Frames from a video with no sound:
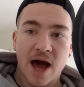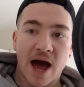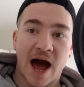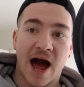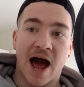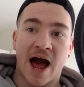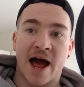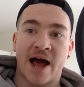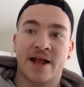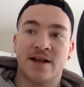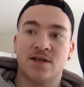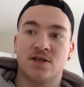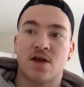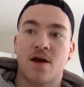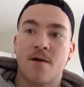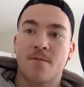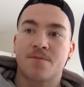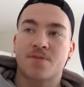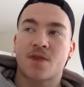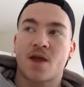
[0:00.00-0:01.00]
And
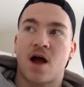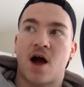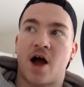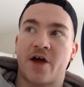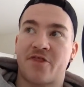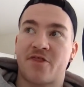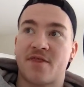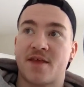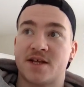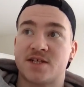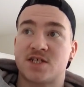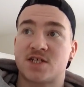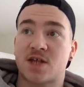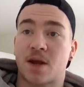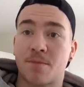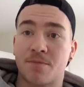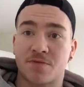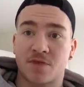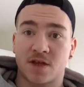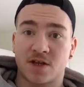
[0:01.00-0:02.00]
I think there's
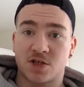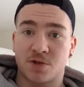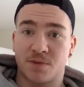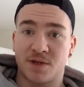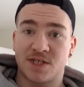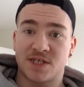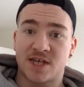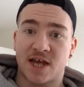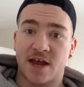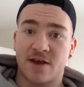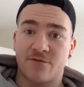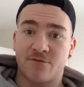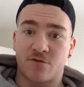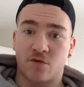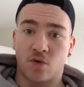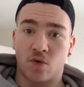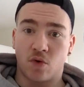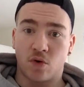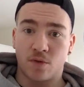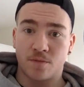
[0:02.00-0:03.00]
something to be said
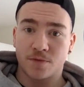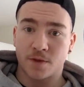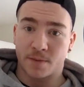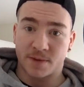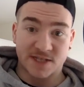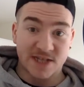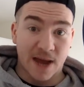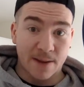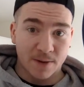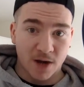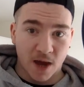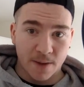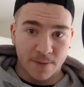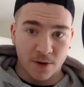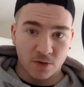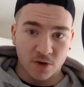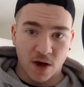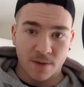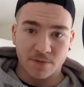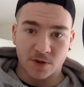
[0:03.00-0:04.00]
for the metabolite
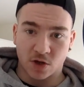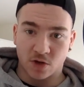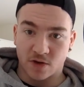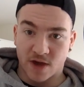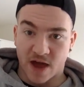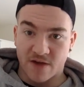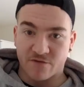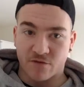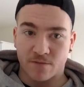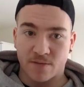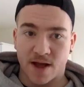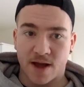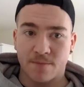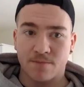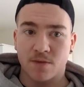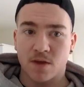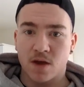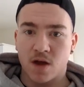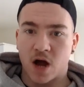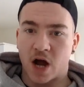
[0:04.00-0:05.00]
buildup that you get from that.
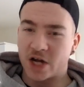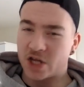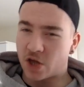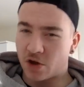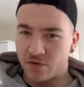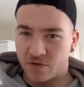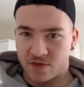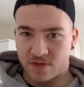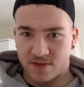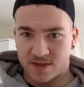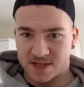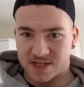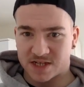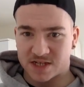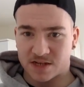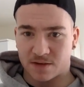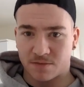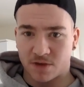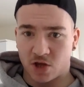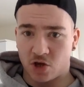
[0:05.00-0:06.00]
I don't think this is
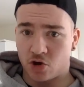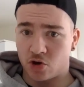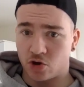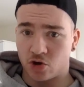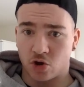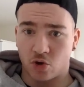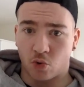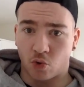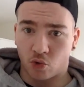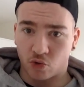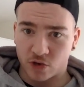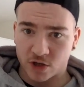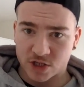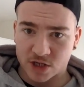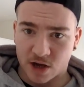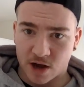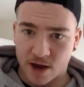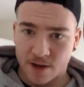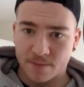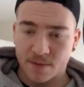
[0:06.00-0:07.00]
something you can do all the
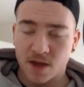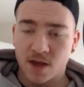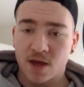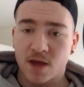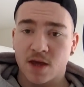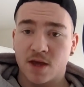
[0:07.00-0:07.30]
time.